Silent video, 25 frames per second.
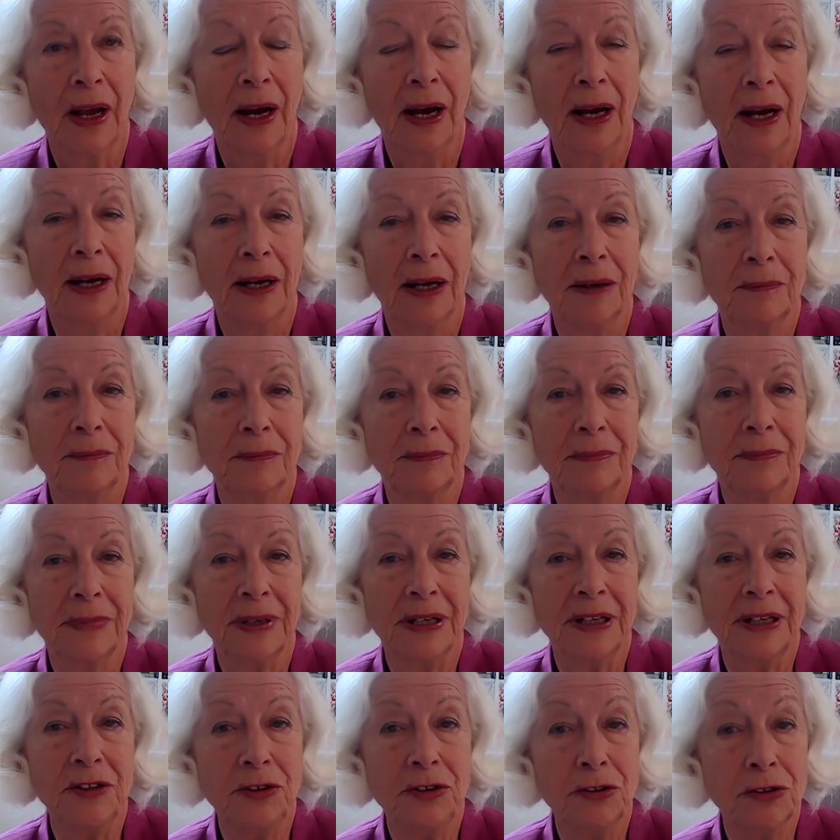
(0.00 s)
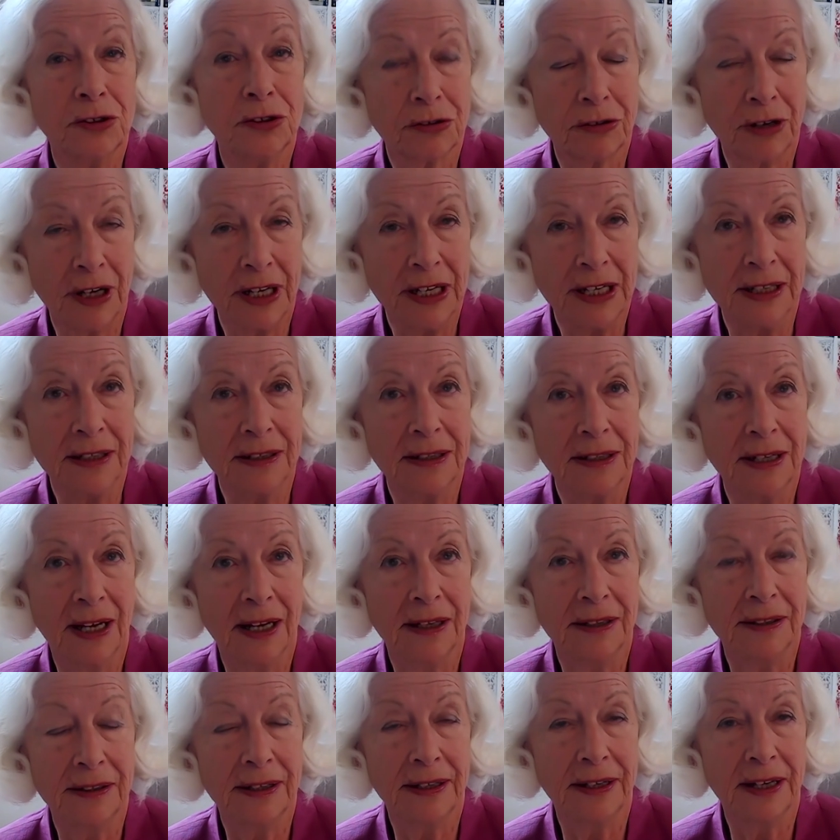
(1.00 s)
in Ukraine
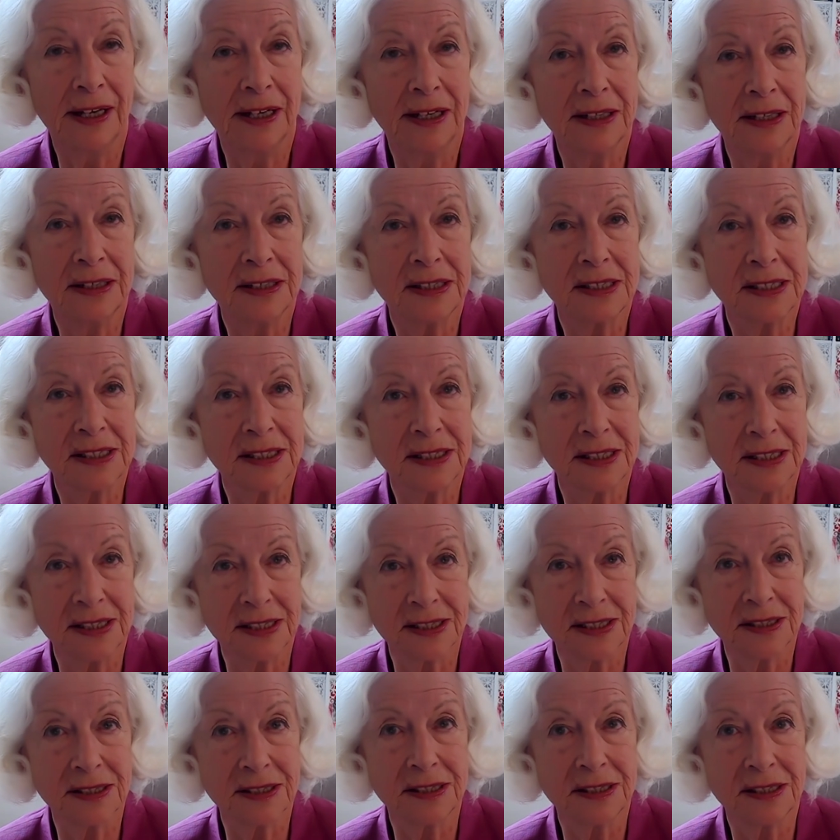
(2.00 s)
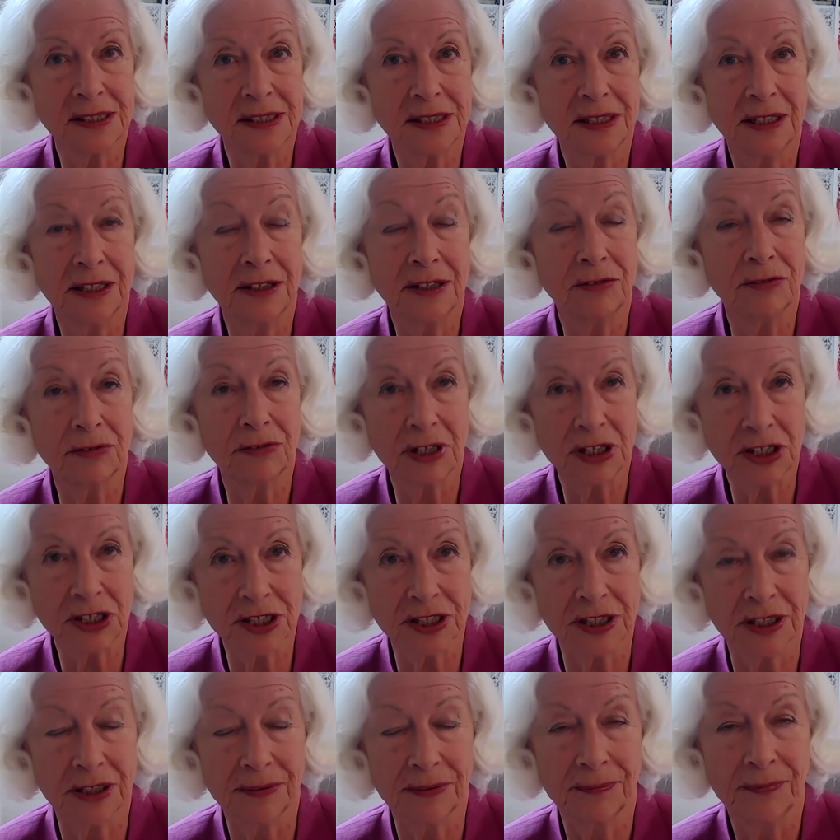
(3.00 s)
and their sisters in
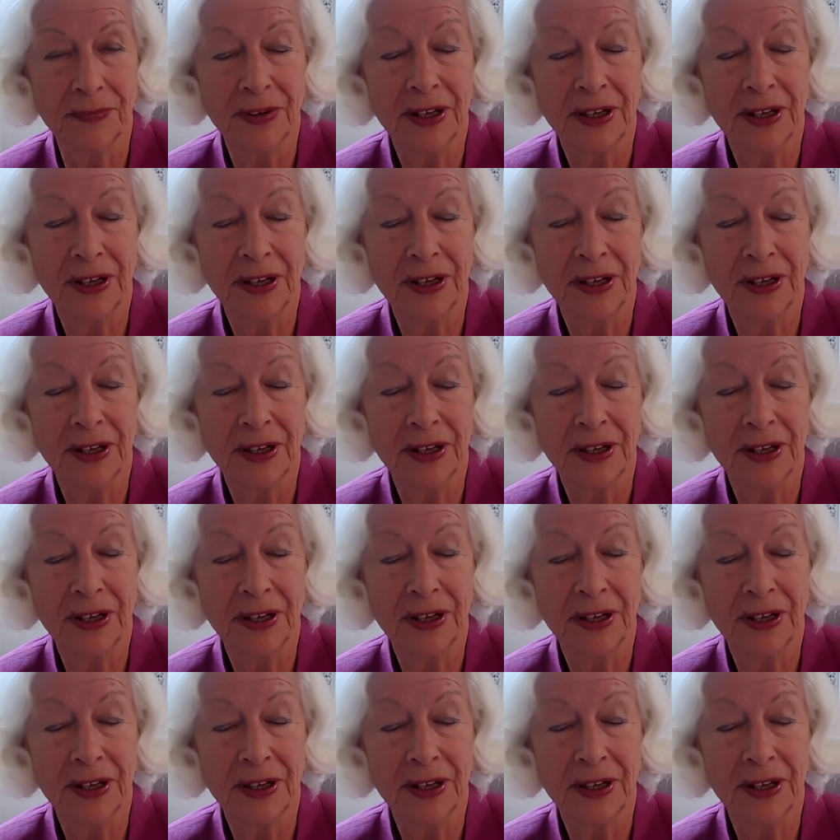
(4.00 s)
Russia.